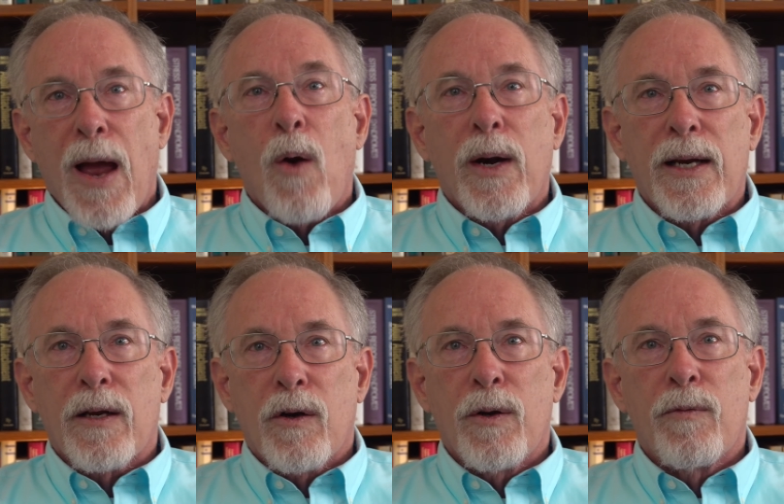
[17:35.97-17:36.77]
only
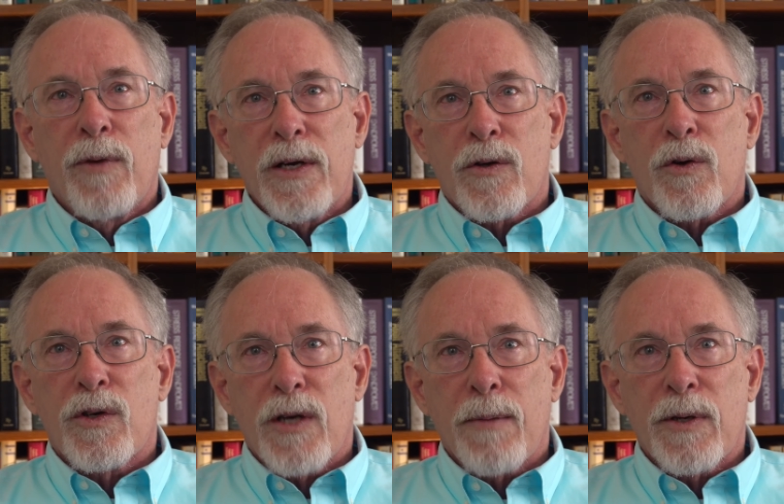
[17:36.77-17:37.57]
include
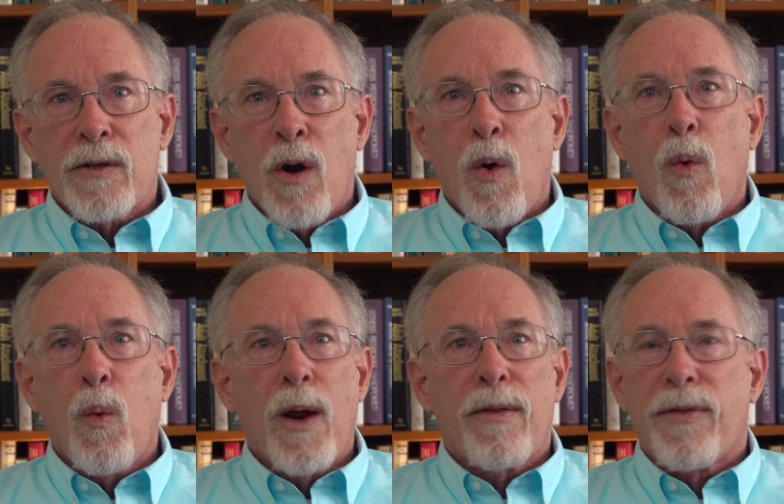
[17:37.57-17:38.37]
research subjects
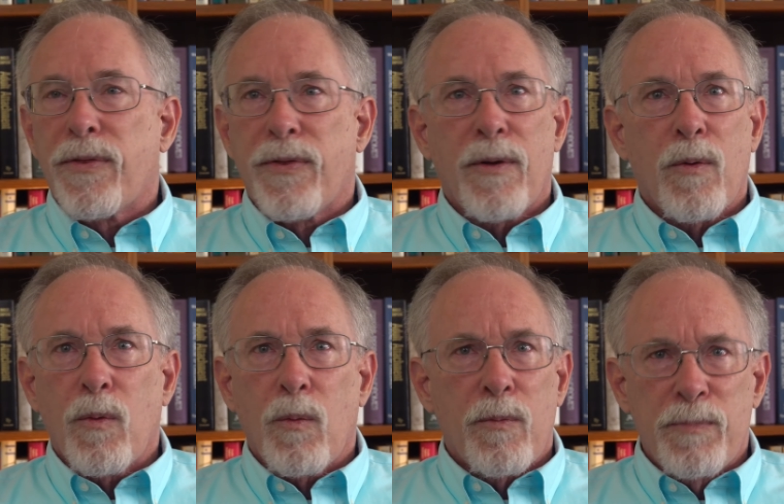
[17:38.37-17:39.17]
with
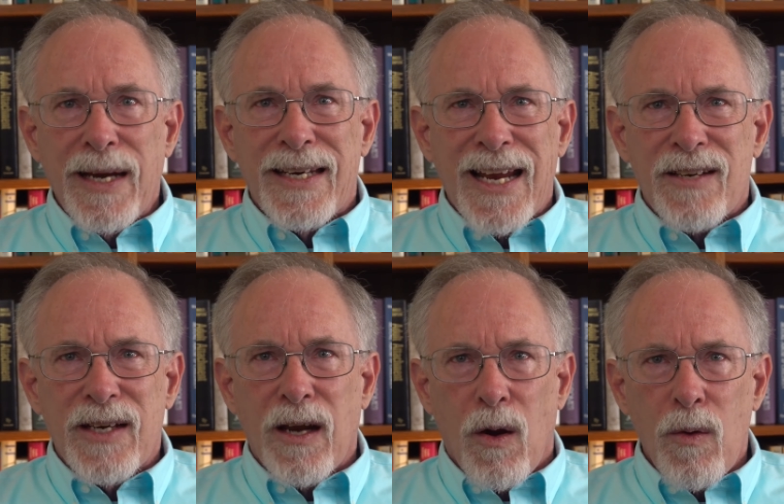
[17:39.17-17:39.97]

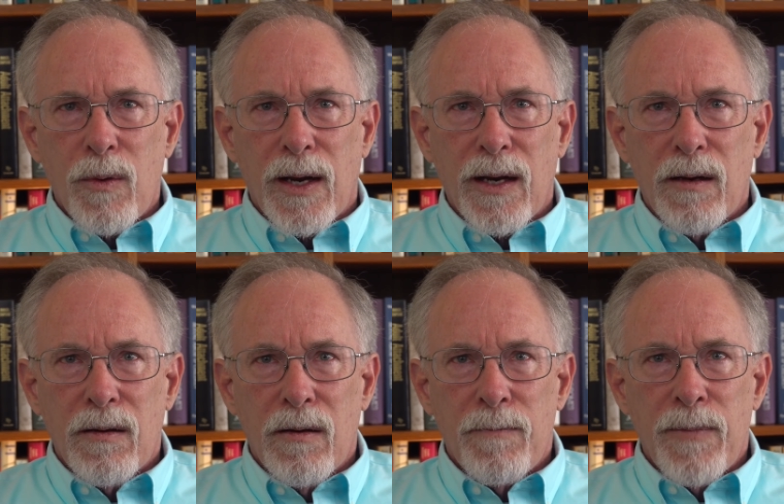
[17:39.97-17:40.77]
PTSD only,
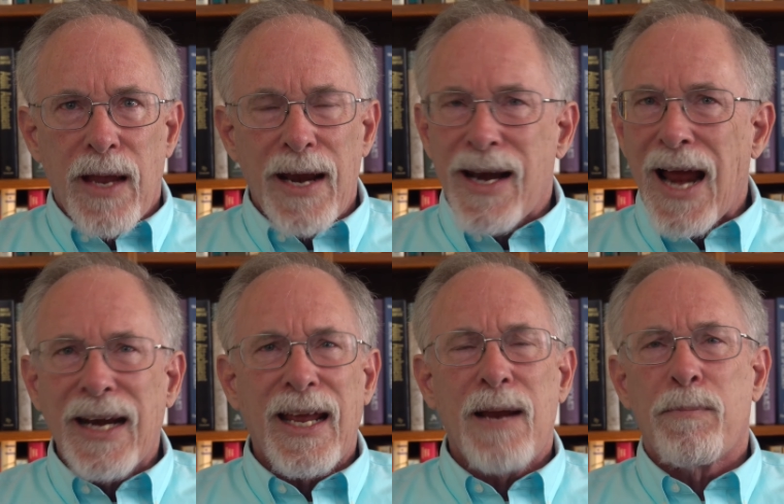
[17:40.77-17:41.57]
and
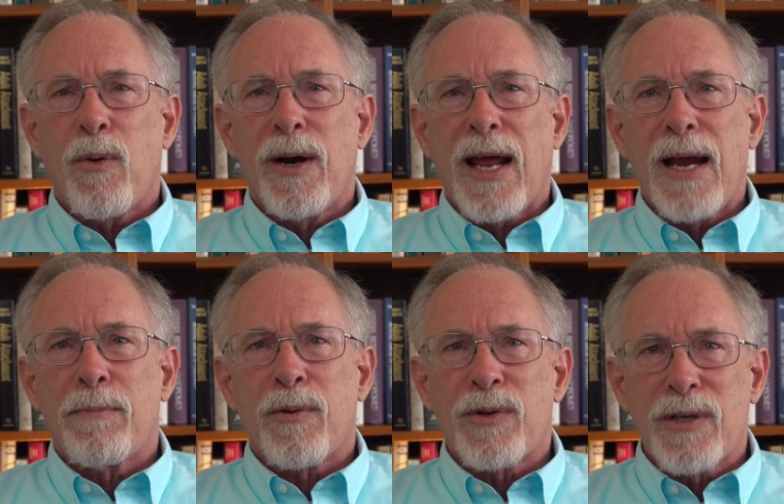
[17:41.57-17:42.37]

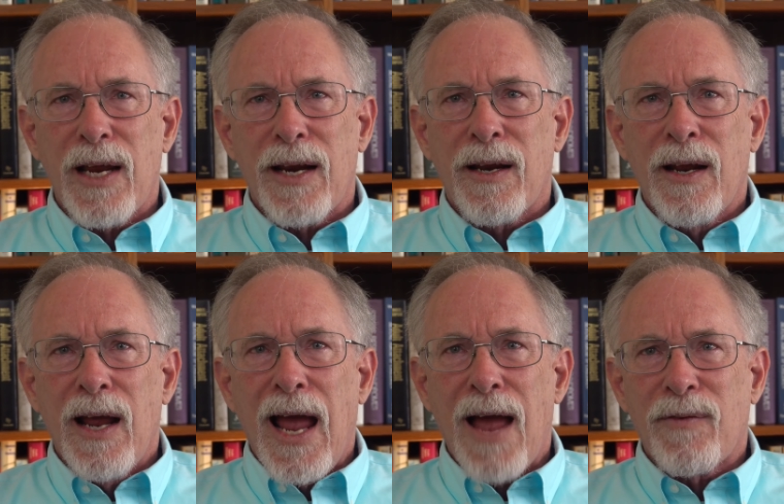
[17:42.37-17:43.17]
98.8%
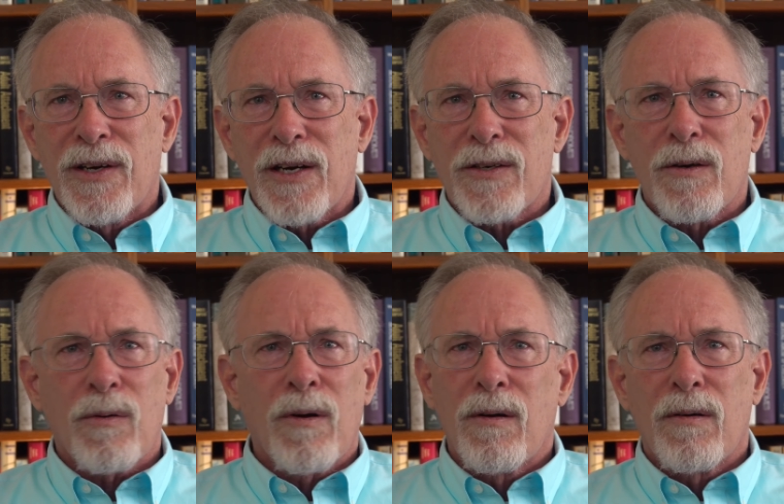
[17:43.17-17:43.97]
have
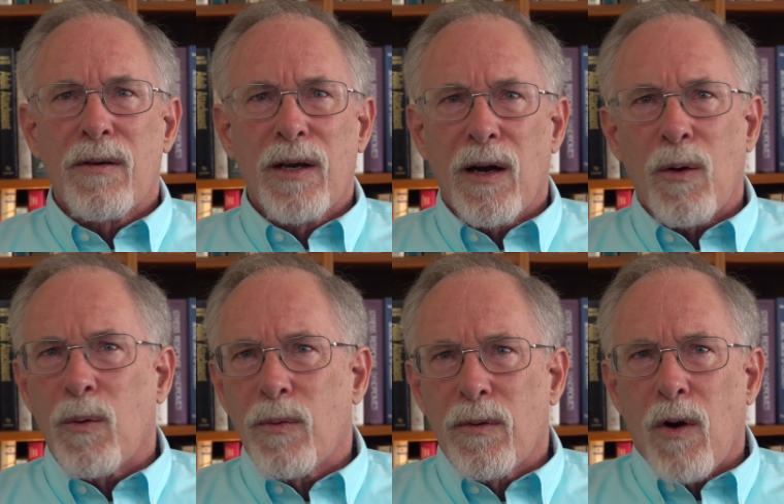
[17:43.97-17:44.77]
additional,
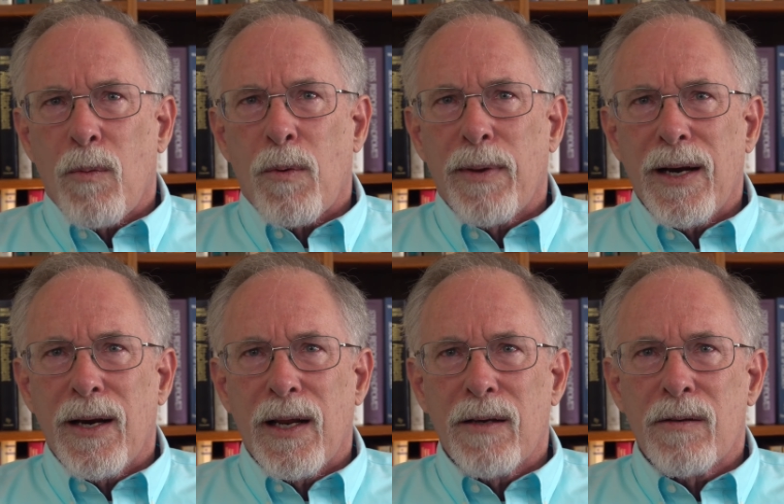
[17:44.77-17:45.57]

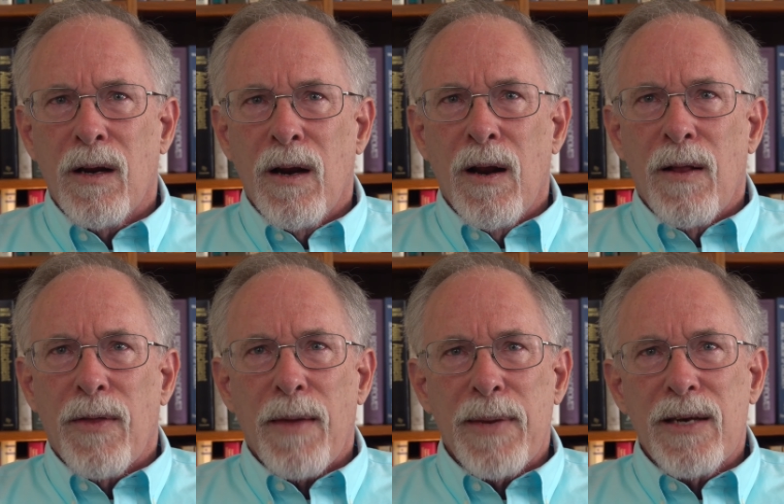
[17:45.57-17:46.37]
comorbidities,
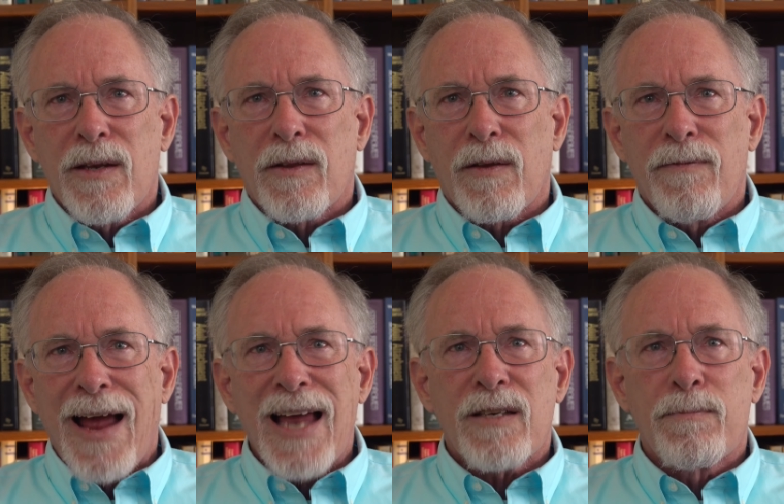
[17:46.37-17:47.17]
that means that the
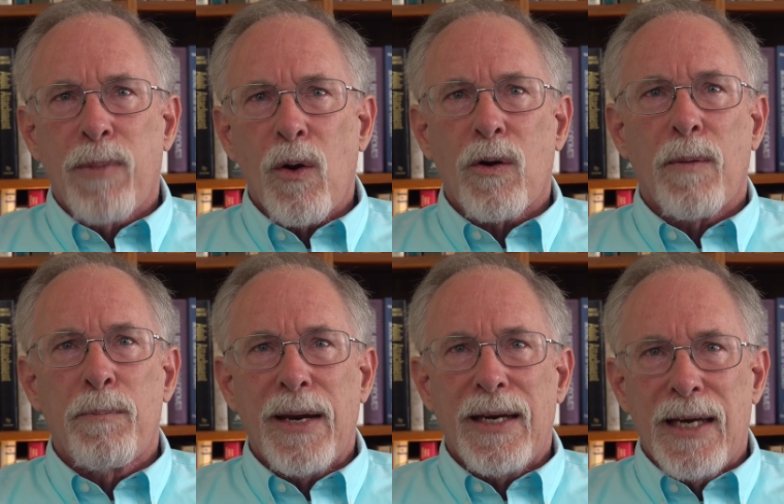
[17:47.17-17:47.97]
vast bulk of
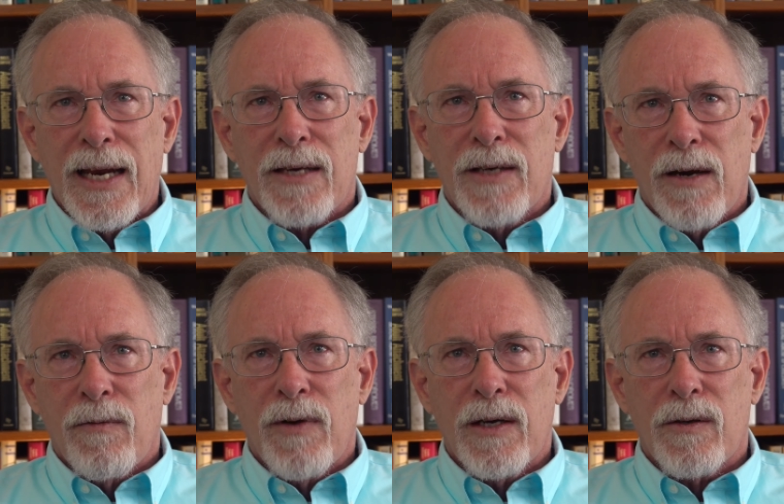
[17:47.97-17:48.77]

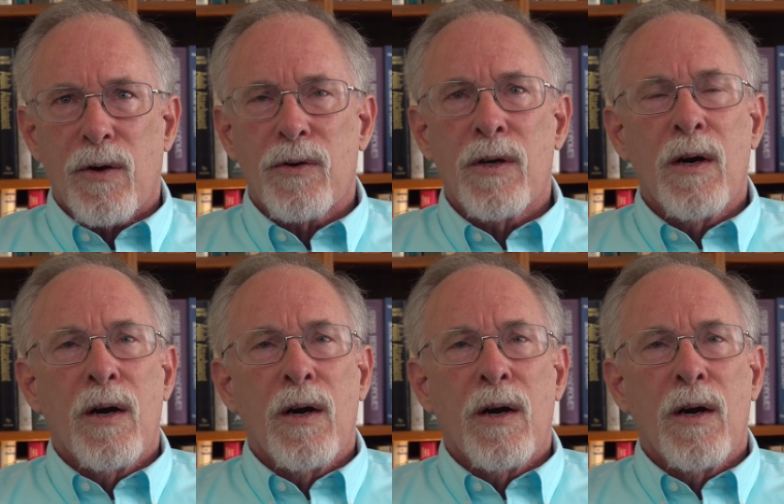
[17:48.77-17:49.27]
PTSD research